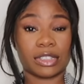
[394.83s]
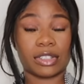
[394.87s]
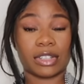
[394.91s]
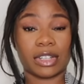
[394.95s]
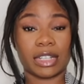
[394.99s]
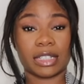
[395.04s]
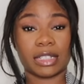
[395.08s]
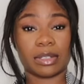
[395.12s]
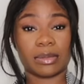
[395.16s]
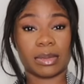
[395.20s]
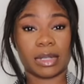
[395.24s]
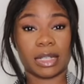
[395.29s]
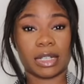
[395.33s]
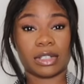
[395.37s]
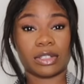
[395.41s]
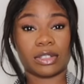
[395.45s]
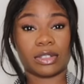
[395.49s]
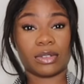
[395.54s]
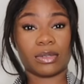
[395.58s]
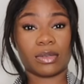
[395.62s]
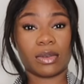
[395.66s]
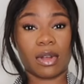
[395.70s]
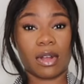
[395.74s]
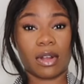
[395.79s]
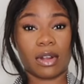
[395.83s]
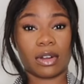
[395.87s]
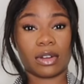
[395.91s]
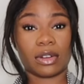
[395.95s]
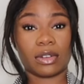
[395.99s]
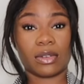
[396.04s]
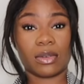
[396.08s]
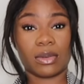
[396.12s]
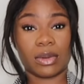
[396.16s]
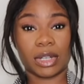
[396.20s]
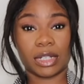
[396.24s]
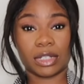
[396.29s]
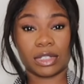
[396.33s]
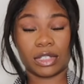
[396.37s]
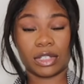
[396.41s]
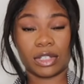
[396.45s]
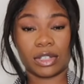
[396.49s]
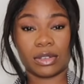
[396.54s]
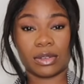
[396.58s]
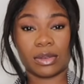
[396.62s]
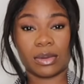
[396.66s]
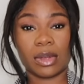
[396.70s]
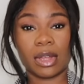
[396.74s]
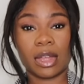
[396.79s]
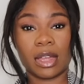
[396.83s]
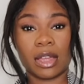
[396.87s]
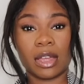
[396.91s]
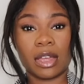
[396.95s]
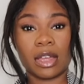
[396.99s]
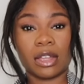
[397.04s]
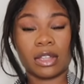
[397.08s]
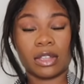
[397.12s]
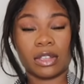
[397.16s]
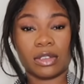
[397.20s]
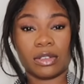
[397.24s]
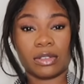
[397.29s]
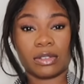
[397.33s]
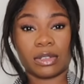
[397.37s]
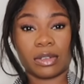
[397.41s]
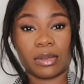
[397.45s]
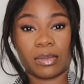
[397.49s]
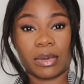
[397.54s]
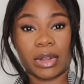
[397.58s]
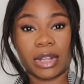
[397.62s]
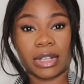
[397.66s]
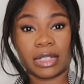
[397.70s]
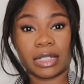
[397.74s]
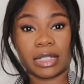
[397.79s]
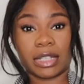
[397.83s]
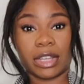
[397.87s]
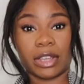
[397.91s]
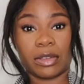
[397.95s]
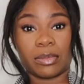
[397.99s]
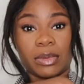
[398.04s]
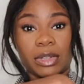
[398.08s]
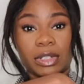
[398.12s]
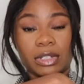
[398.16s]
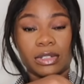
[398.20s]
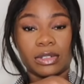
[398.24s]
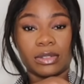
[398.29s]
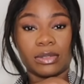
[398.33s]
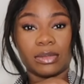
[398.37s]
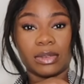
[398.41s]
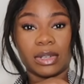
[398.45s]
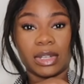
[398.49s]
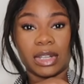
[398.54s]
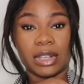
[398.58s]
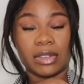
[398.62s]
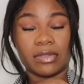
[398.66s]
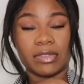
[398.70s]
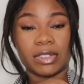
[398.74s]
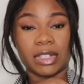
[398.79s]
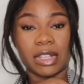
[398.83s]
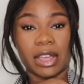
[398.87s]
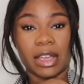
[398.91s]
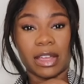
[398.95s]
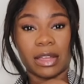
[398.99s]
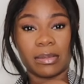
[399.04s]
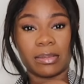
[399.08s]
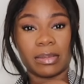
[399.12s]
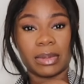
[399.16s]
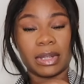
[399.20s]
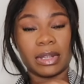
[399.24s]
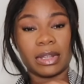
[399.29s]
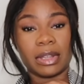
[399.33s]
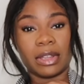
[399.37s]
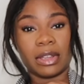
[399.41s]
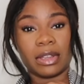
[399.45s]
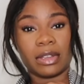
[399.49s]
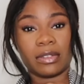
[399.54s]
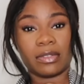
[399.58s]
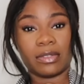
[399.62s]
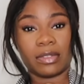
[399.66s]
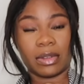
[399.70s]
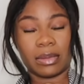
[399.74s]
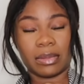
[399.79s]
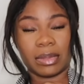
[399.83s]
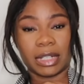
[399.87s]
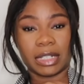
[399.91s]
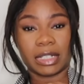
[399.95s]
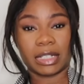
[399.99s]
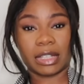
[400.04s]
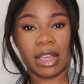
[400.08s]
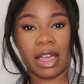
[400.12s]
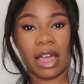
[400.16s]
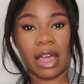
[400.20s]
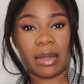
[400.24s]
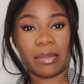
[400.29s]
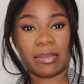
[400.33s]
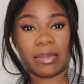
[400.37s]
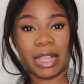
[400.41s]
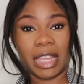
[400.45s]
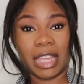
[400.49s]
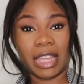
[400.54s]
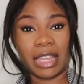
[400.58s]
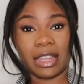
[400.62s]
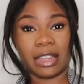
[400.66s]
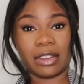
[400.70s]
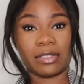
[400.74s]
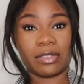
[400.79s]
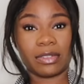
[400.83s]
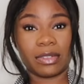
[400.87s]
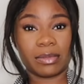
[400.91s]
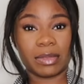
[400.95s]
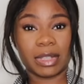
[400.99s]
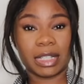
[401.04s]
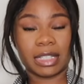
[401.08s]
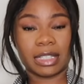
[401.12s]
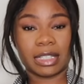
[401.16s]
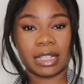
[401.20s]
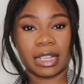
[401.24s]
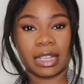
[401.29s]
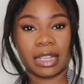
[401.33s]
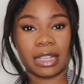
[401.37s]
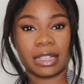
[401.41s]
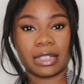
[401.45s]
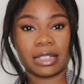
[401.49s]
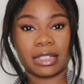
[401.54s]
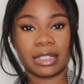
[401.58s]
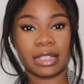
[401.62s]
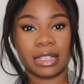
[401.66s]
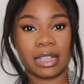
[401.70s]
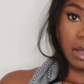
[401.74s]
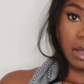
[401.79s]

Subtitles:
dress because you are going to use the breast tape to lift up from the top and from the sides.